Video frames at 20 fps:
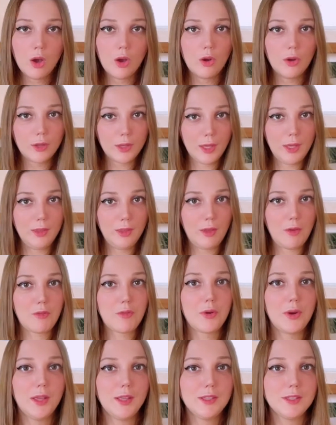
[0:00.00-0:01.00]
Okay, dear
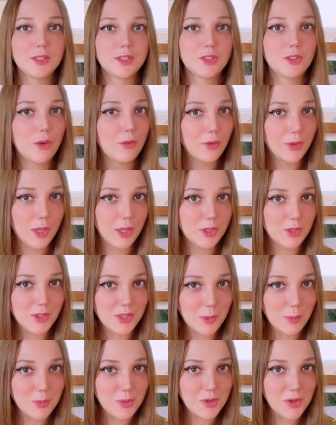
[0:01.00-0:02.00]
friends, don't forget to
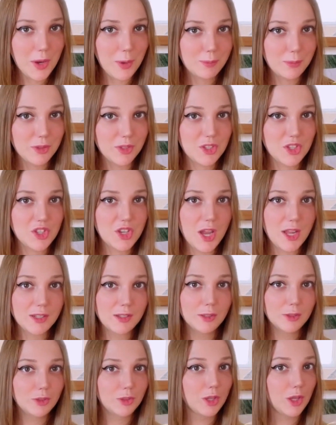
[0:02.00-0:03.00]
subscribe to the
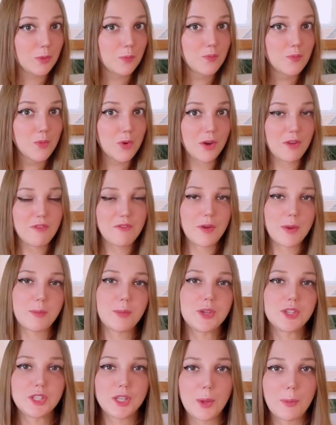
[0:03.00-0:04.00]
channel to get more
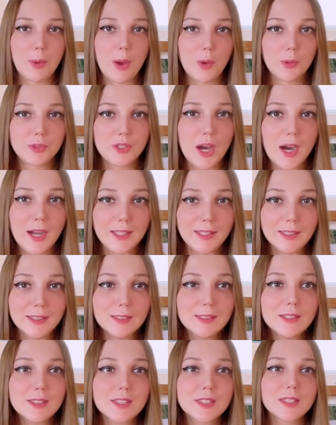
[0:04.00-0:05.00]
information about
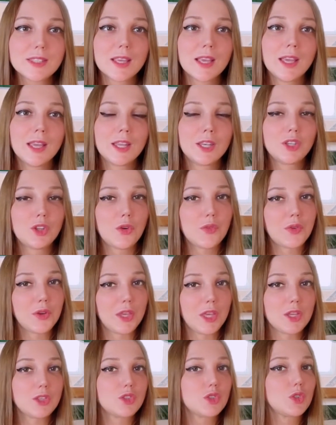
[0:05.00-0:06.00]
IELTS. Don't
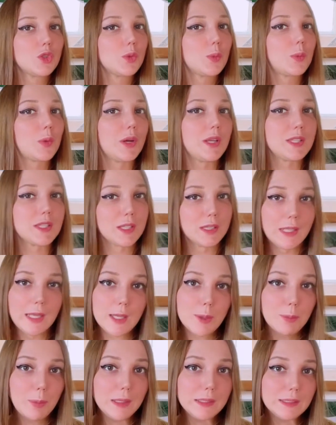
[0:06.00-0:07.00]
forget to press
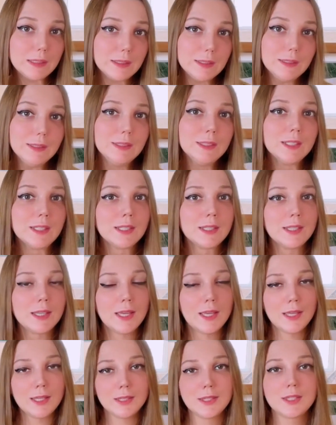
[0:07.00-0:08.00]
like button
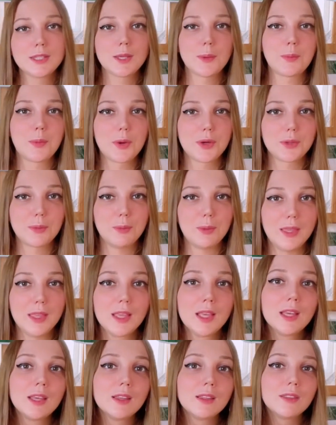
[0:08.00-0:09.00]
and support me.
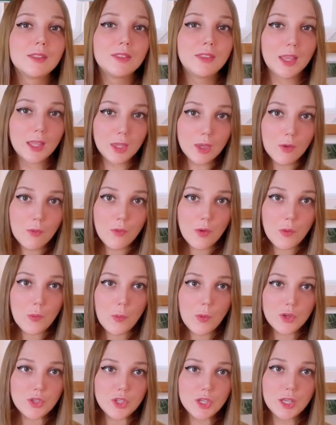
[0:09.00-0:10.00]
Thank you for
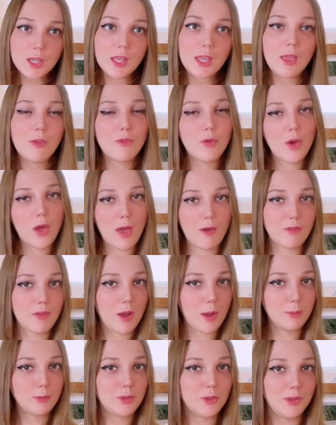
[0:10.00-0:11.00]
watching. If you have
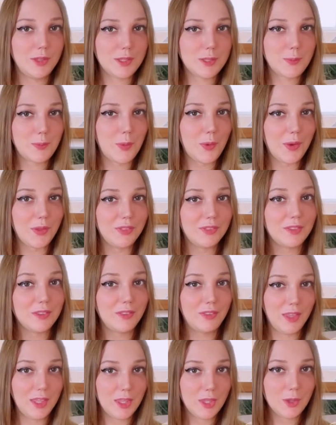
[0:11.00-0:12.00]
come to this point,
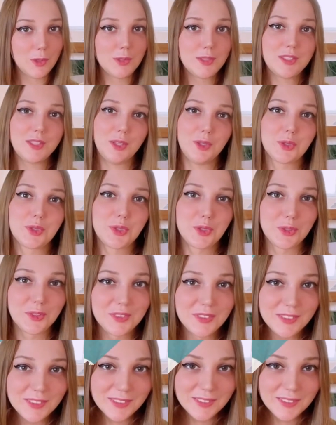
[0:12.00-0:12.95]
thank you. See you soon.